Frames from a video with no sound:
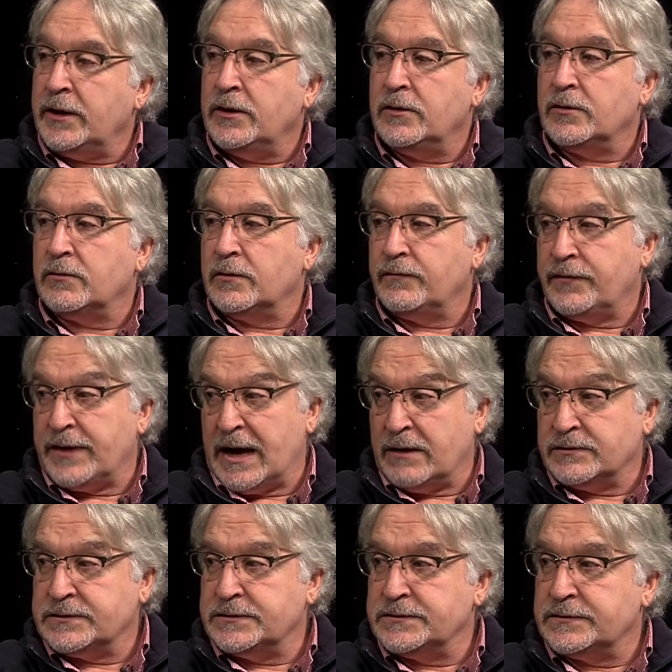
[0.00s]
hear of
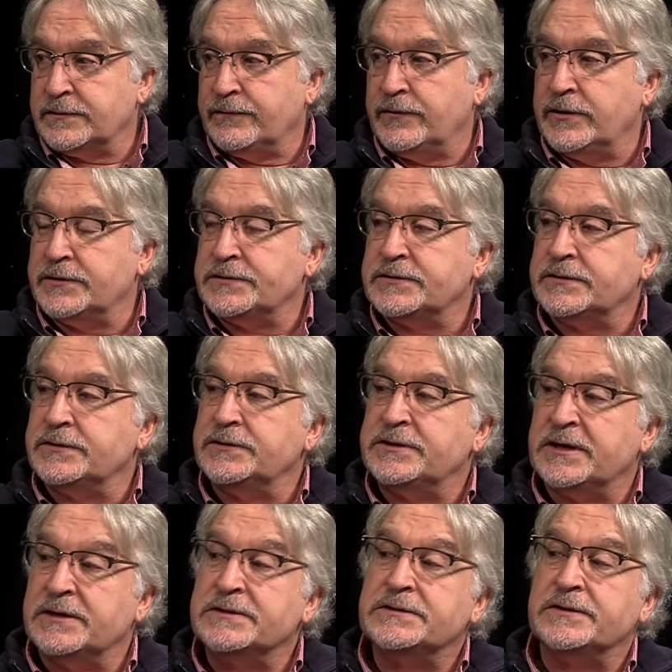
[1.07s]
thousands of this and
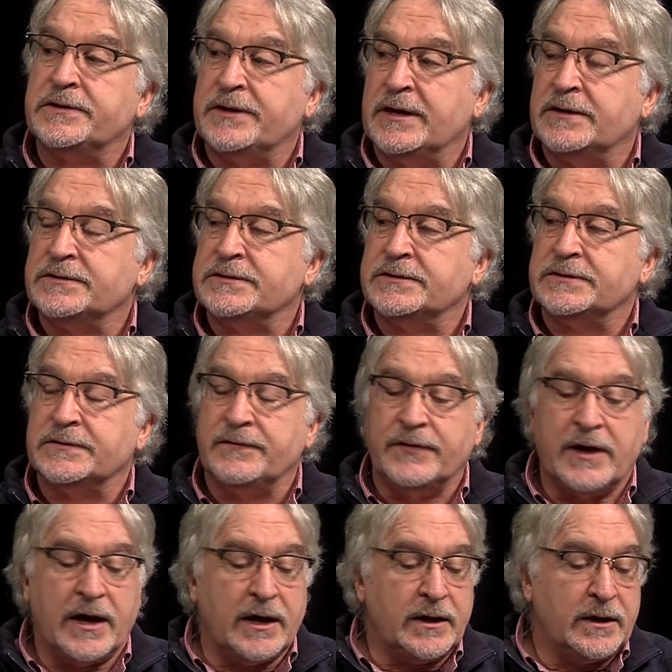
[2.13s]
tens of thousands of
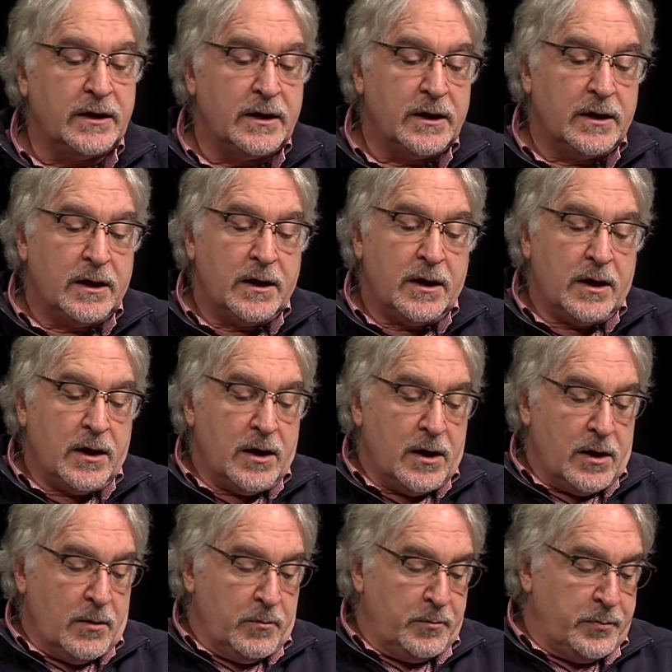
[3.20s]
that.
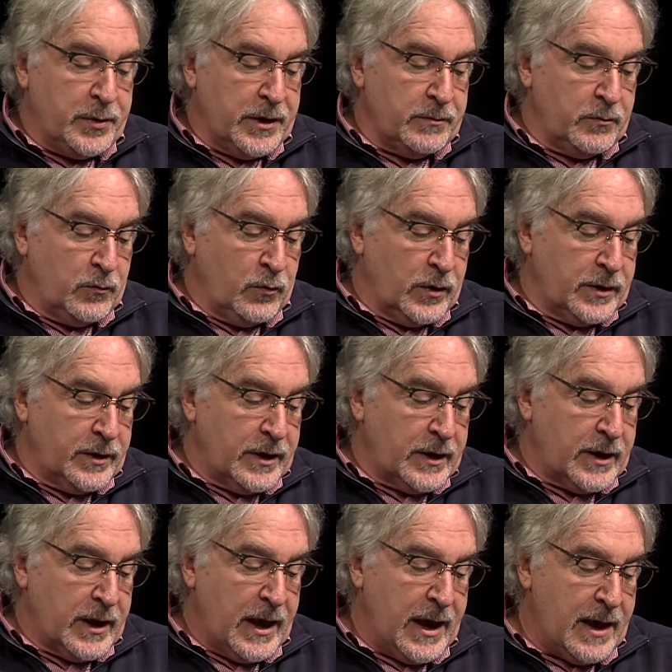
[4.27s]
But what
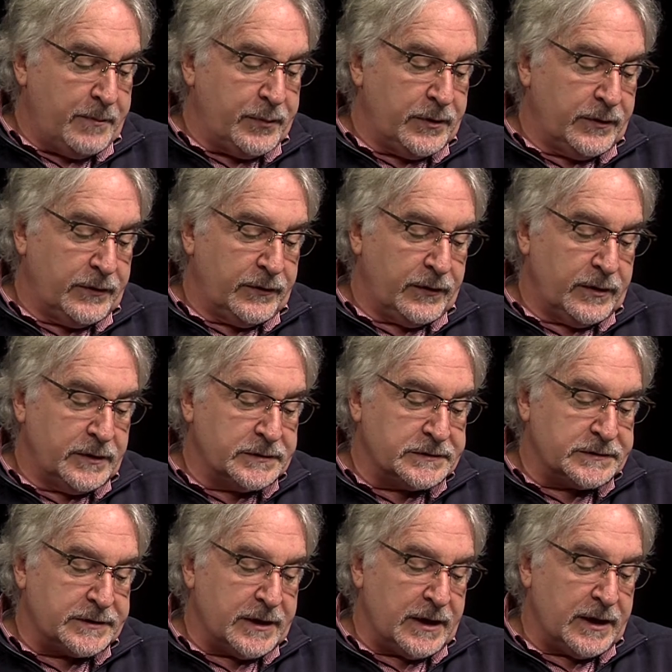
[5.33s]
happened
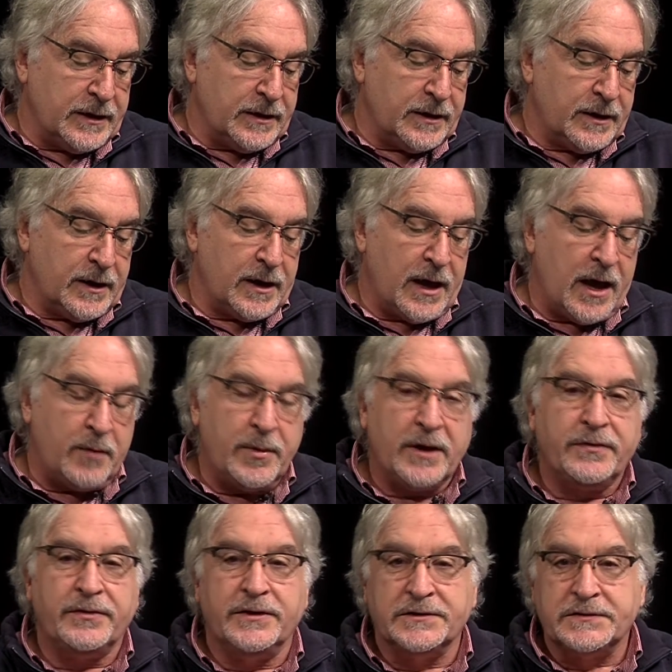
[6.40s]
is that, how
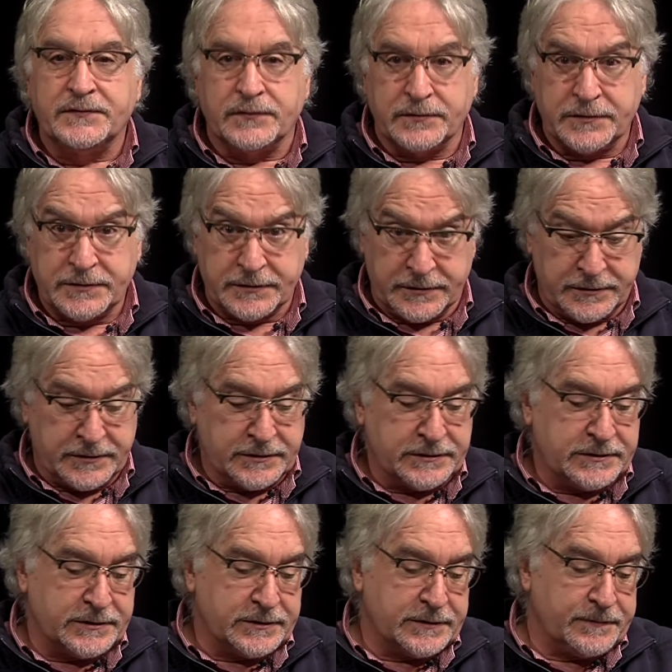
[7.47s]
about this for a
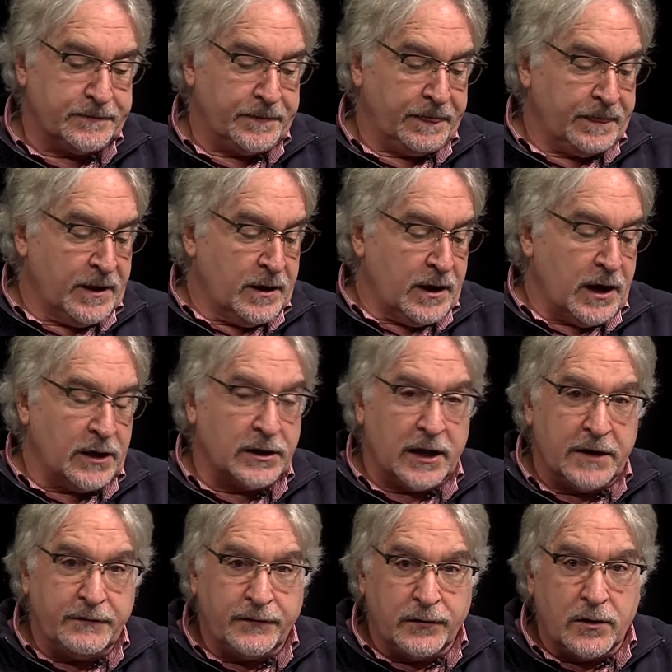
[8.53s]
statistic? A
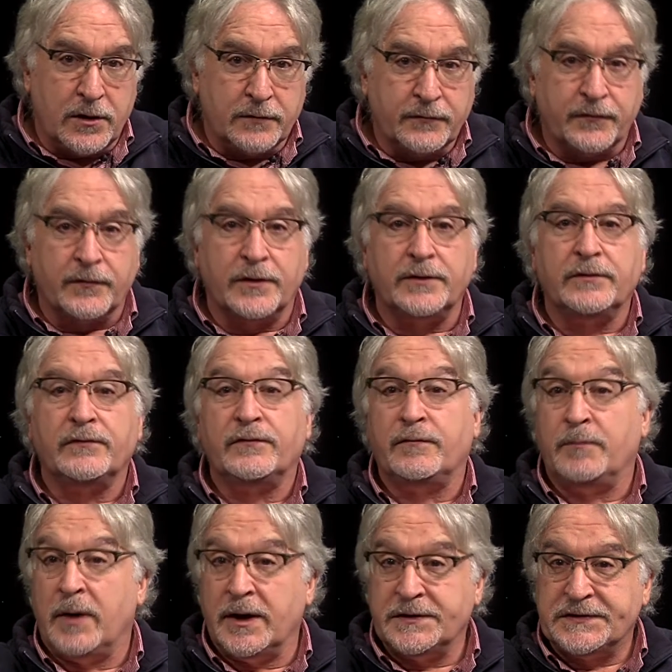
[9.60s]
lifelong friend of
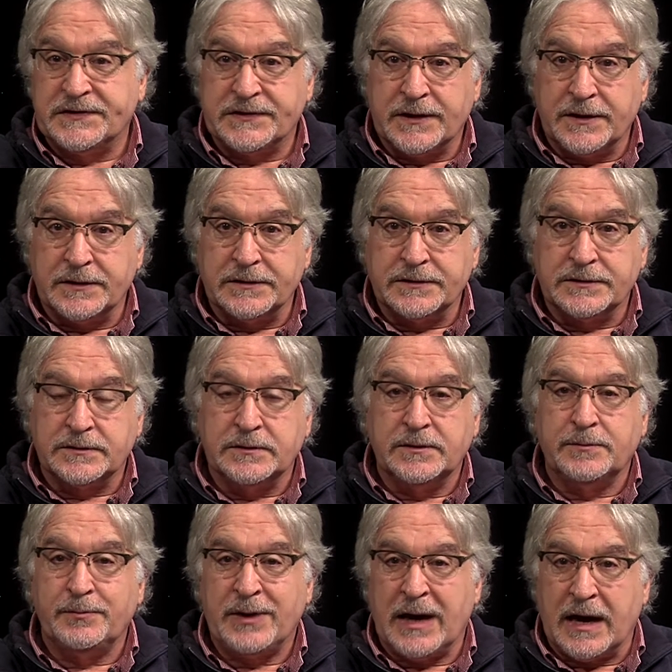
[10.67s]
my son's
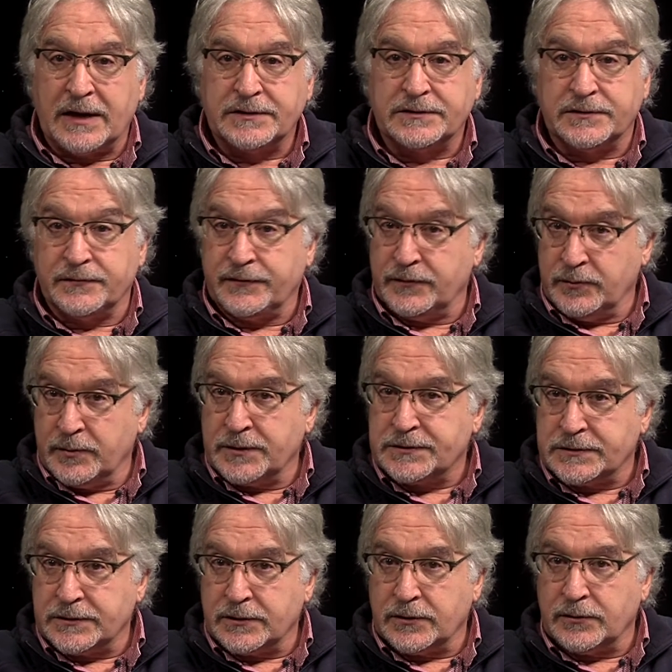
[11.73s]
passed a few
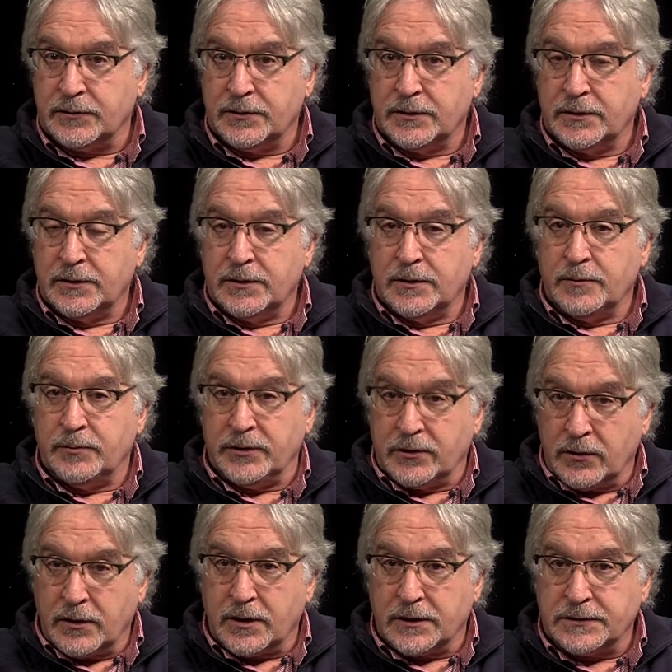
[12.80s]
months ago
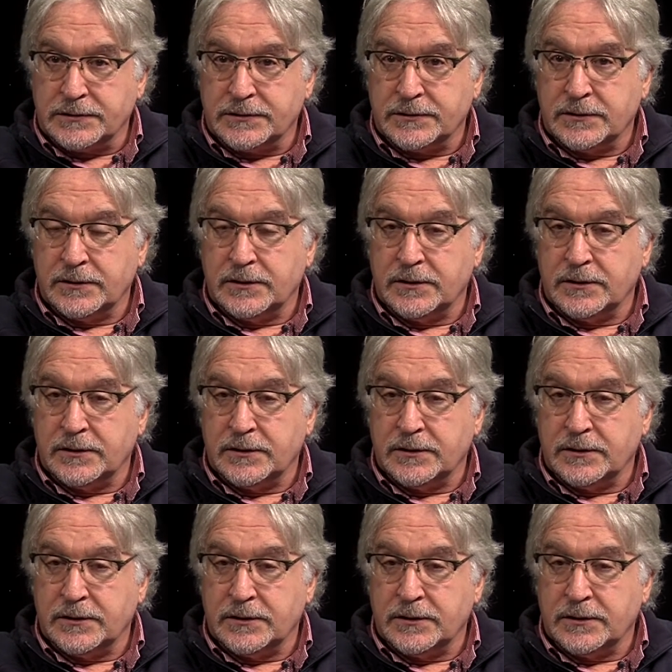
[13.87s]
because